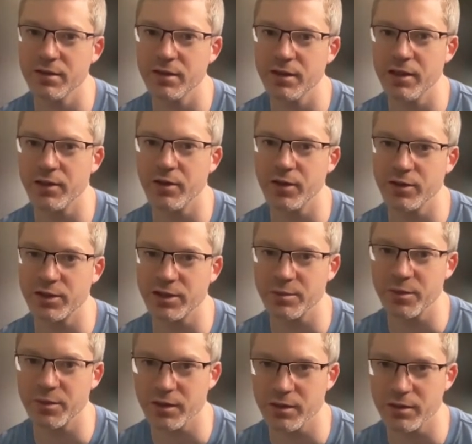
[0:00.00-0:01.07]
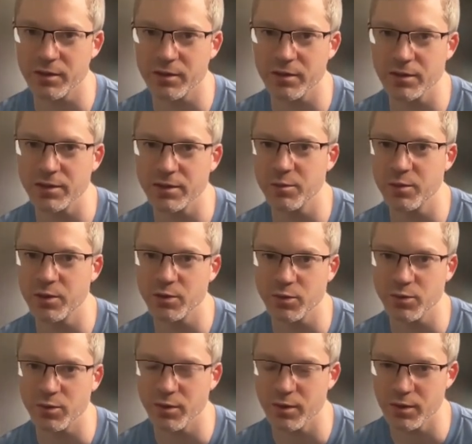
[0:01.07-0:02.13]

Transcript: and hardship than someone who